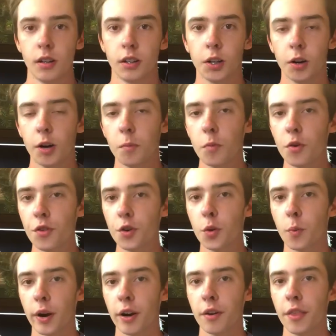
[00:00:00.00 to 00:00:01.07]
Now I'm more than
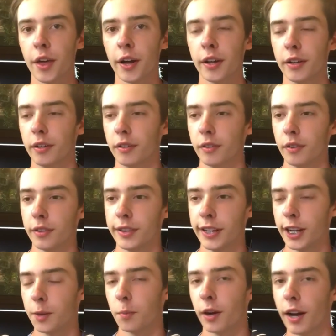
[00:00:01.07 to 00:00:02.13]
aware that the
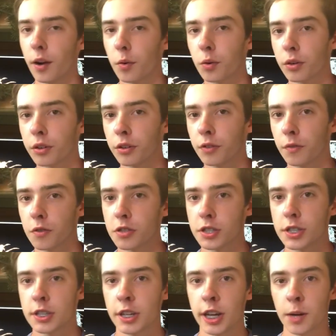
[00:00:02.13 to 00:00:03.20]
animal I ordered
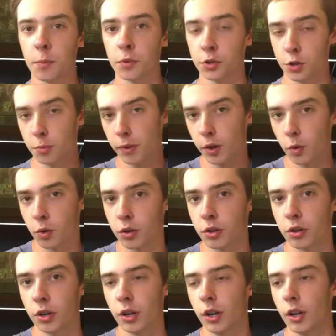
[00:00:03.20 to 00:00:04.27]
versus an animal you might
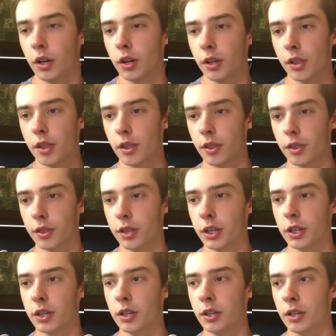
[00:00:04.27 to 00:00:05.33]
order,
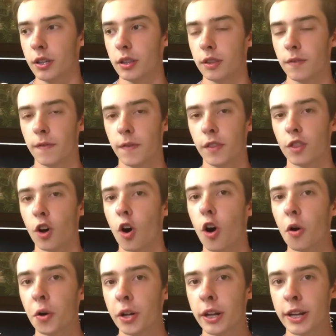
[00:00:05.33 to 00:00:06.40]
the, the, the
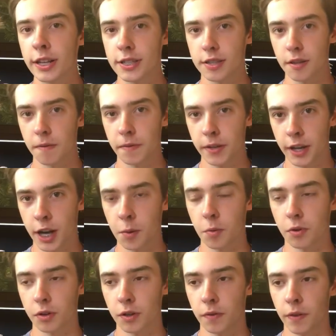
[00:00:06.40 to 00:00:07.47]
hardiness of the
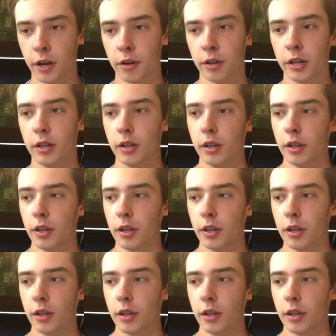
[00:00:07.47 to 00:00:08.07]
animal could vary.